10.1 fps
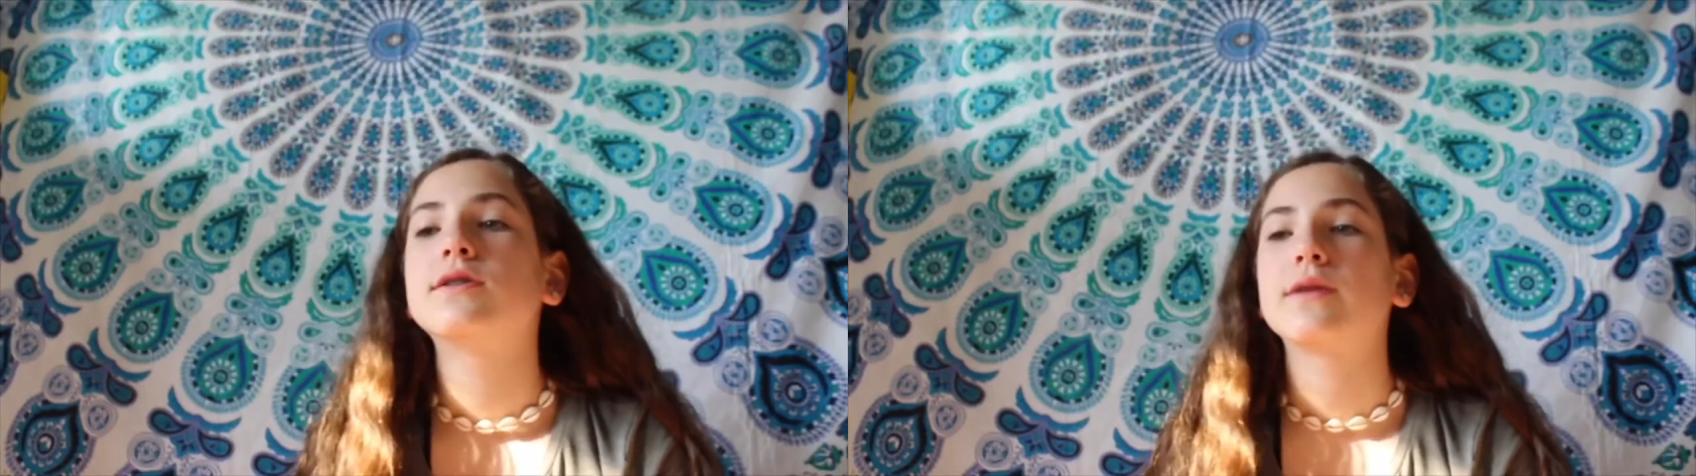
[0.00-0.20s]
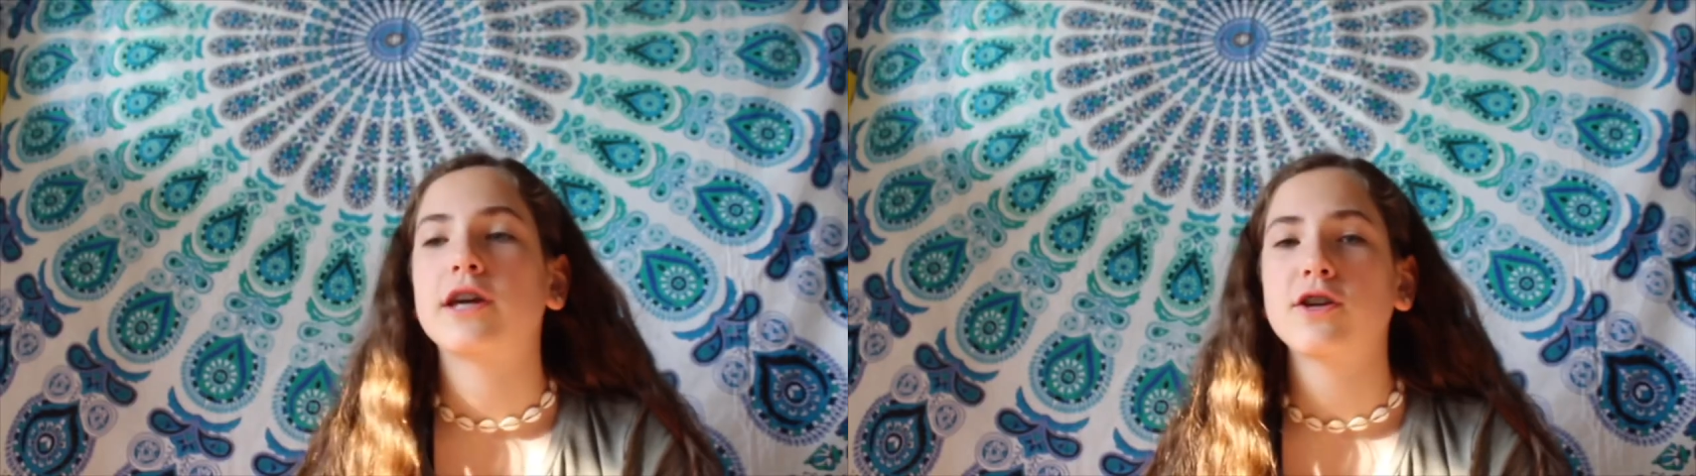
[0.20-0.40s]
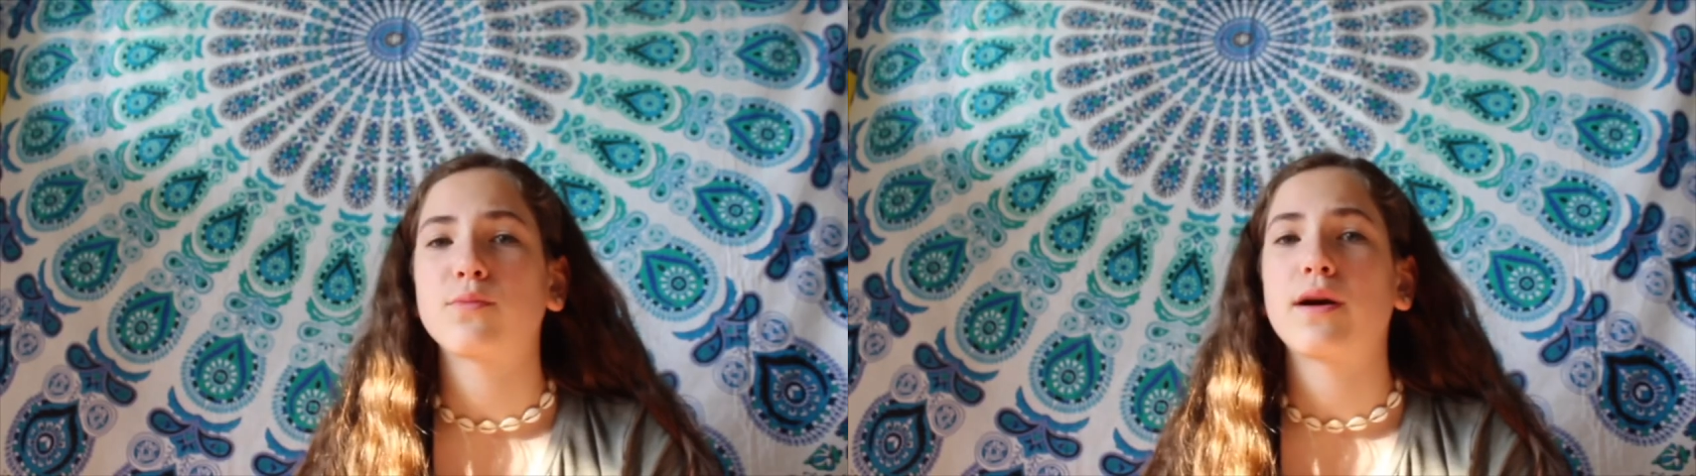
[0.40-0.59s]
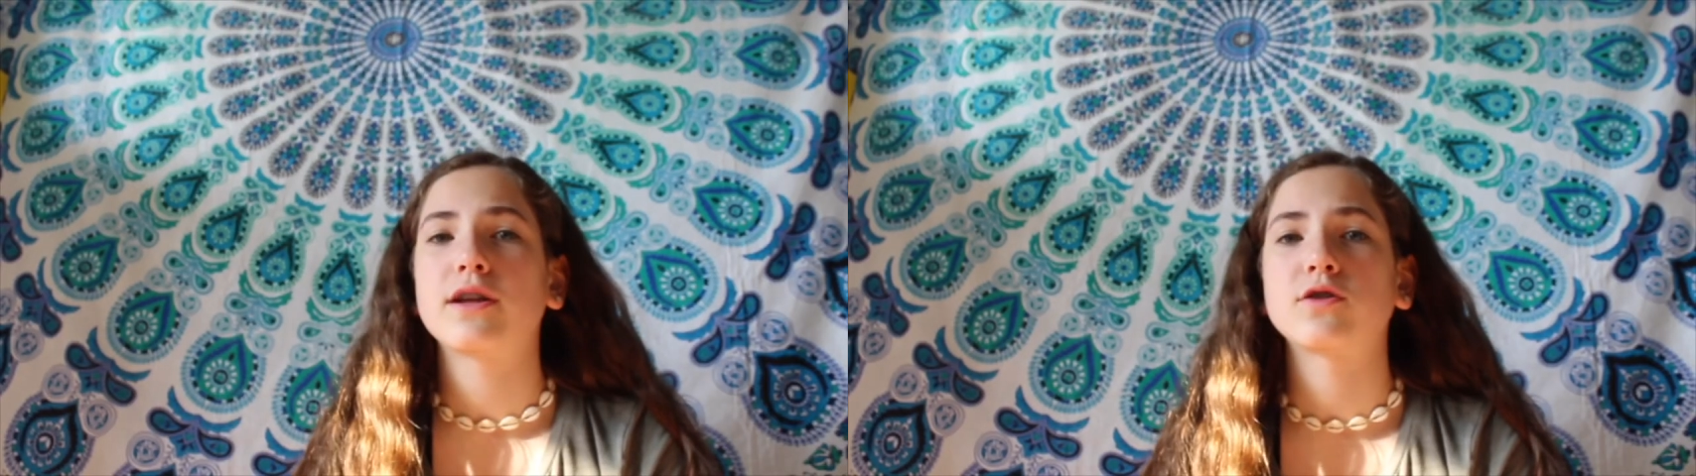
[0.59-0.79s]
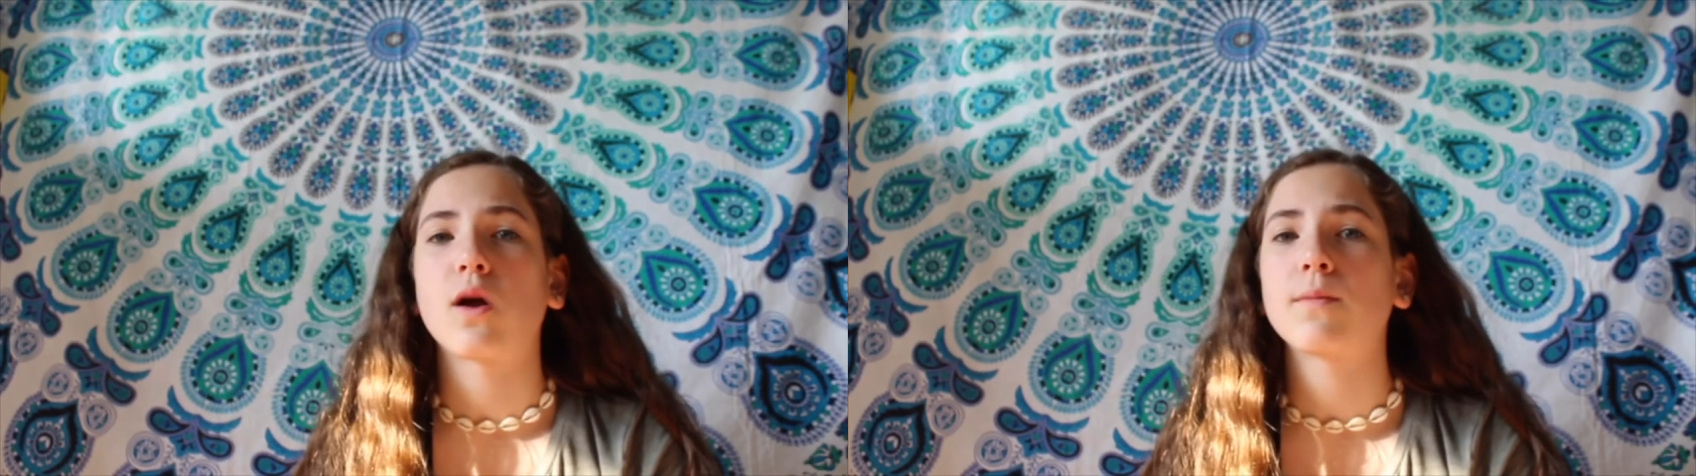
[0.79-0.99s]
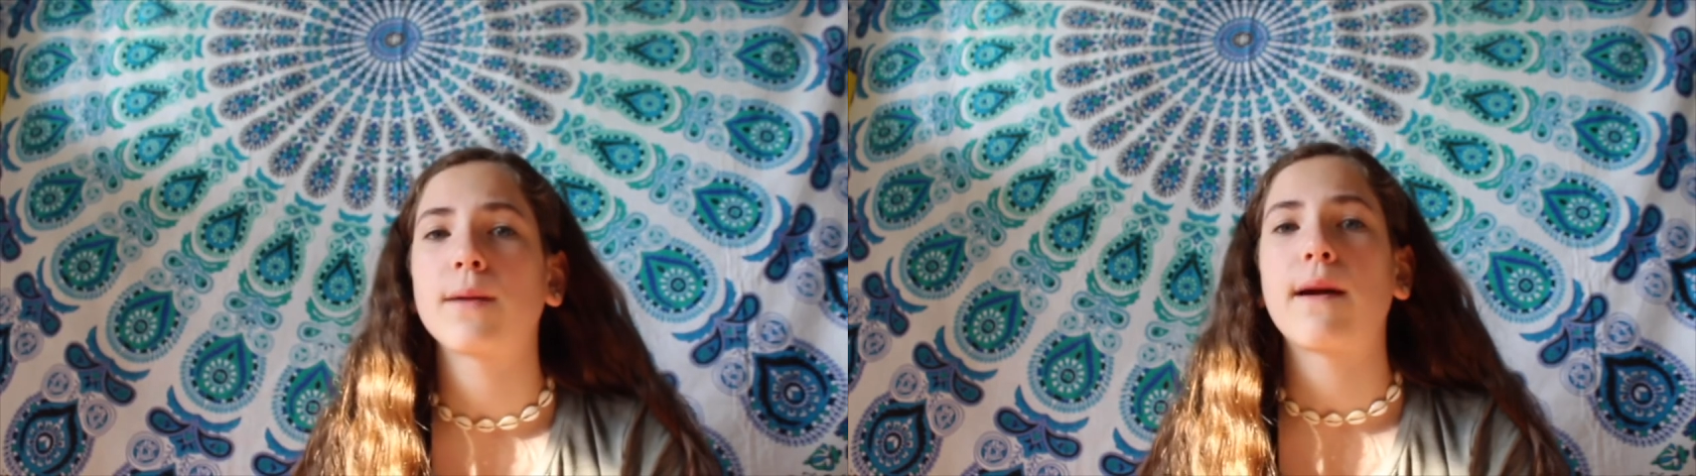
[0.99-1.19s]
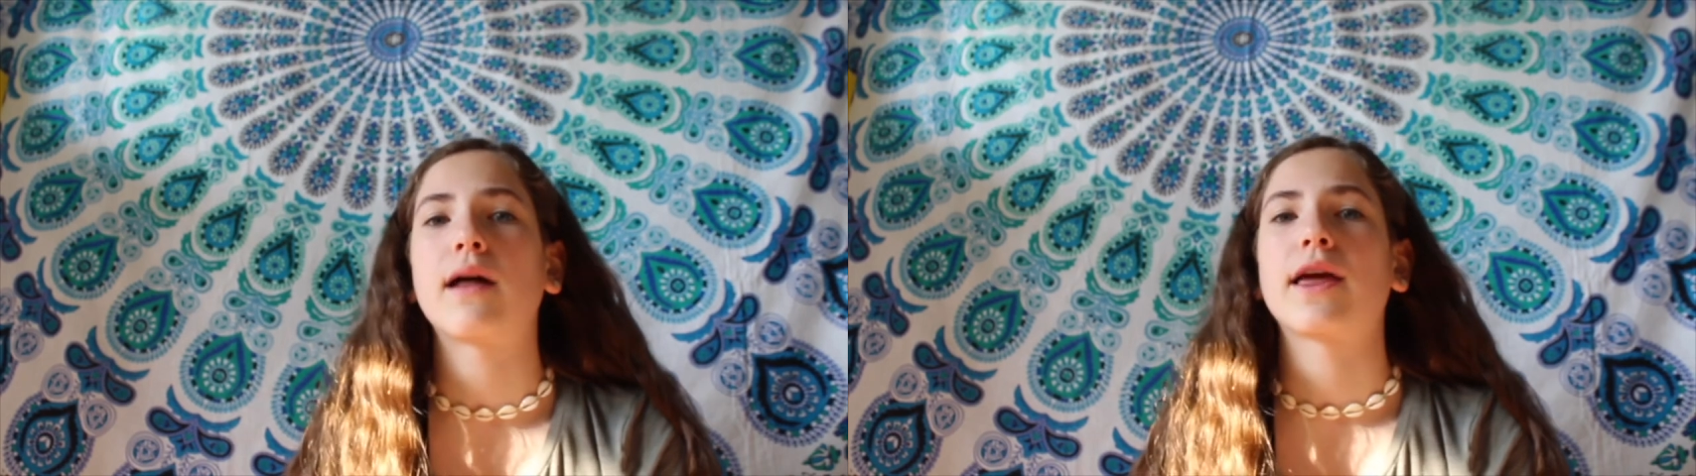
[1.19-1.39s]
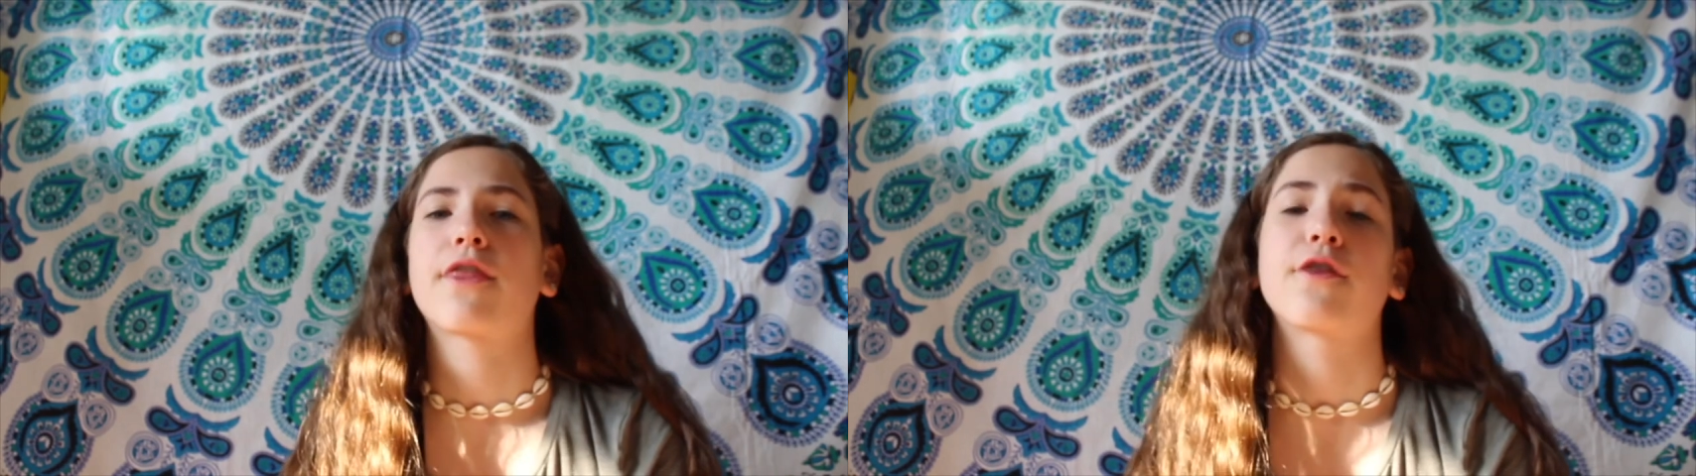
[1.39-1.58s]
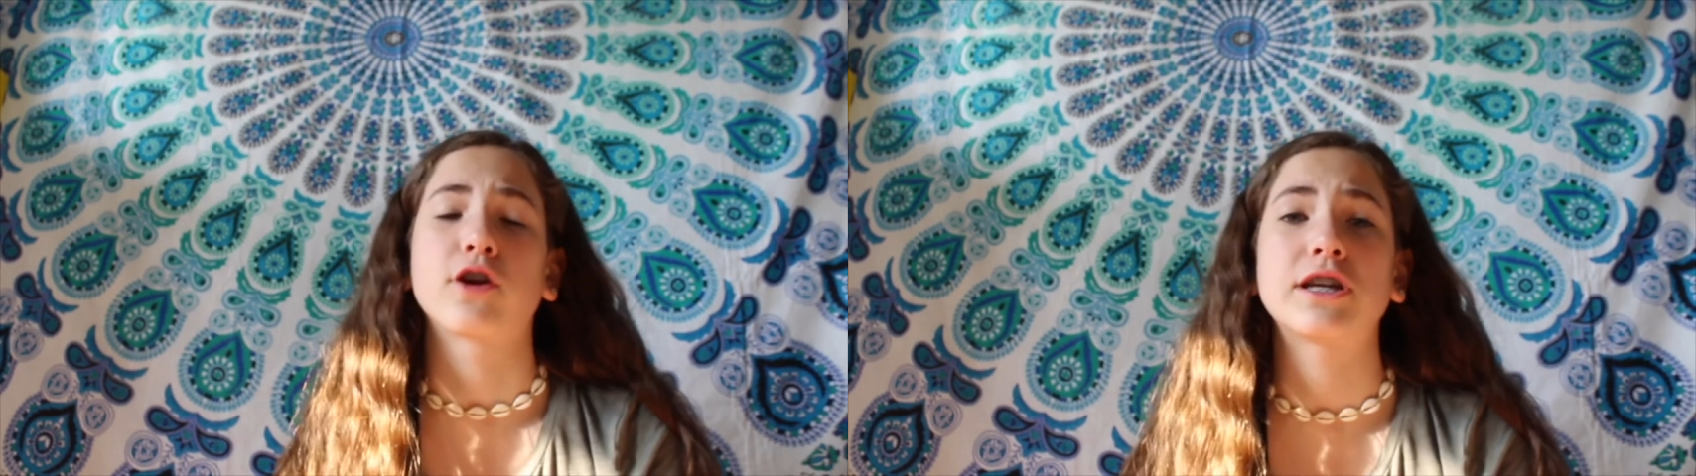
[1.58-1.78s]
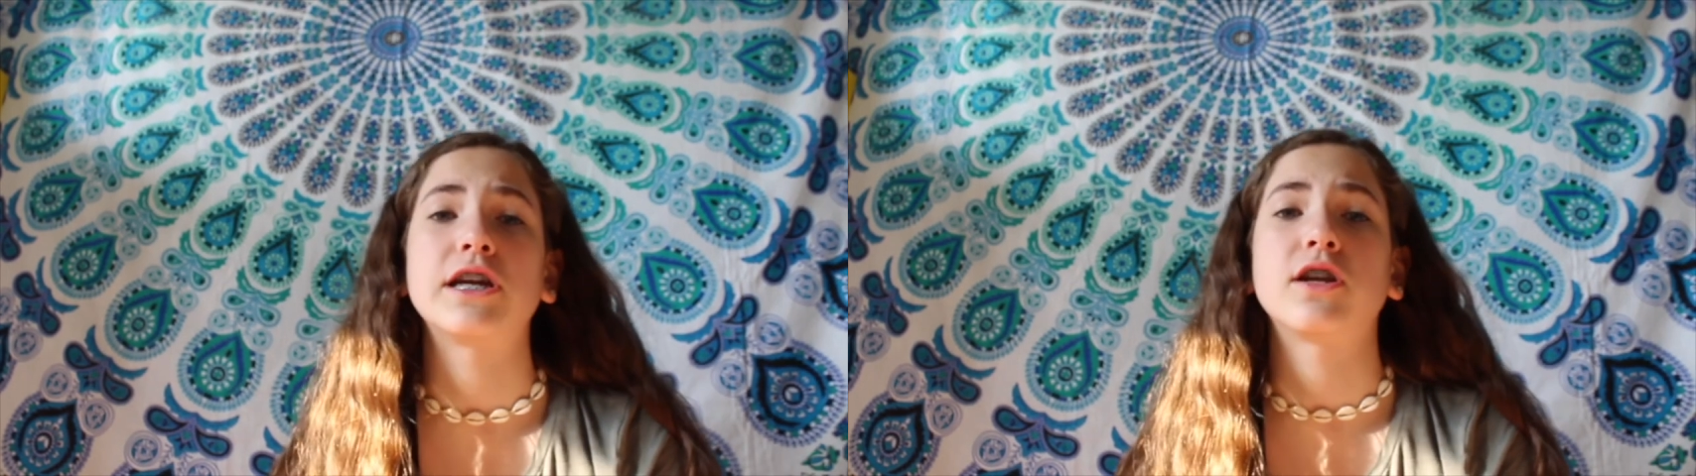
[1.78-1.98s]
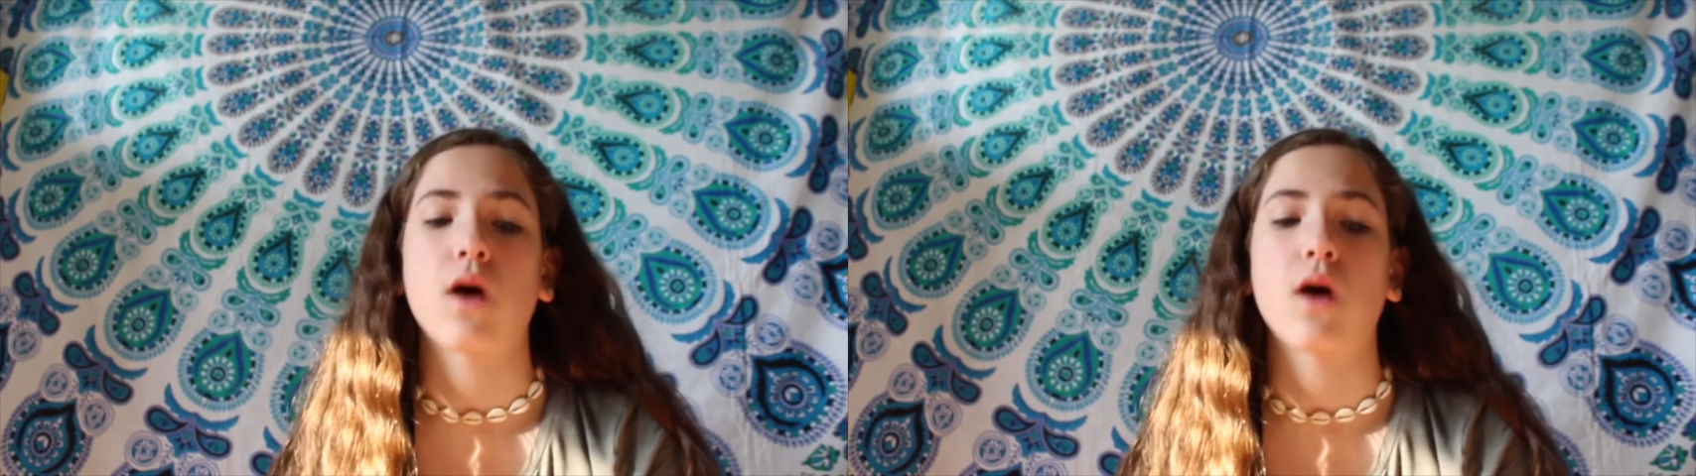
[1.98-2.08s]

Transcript: so each one is normally about like $13.